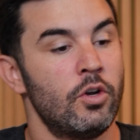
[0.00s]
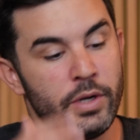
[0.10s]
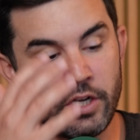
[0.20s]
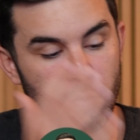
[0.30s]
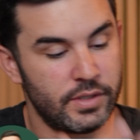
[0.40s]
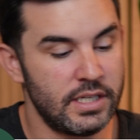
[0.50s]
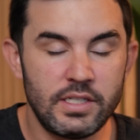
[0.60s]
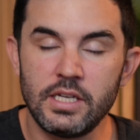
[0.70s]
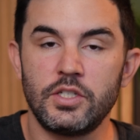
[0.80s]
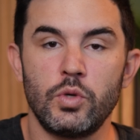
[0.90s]
we can go as
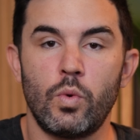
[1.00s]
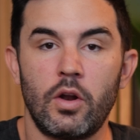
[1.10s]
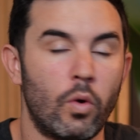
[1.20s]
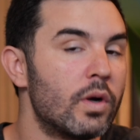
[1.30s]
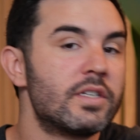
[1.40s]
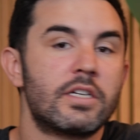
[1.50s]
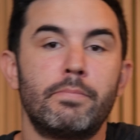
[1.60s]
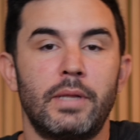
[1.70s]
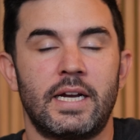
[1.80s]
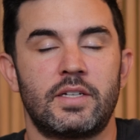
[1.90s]
easy as you want or as
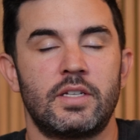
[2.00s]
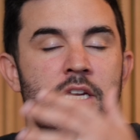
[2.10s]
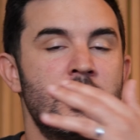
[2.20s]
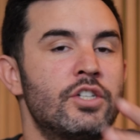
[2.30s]
complex.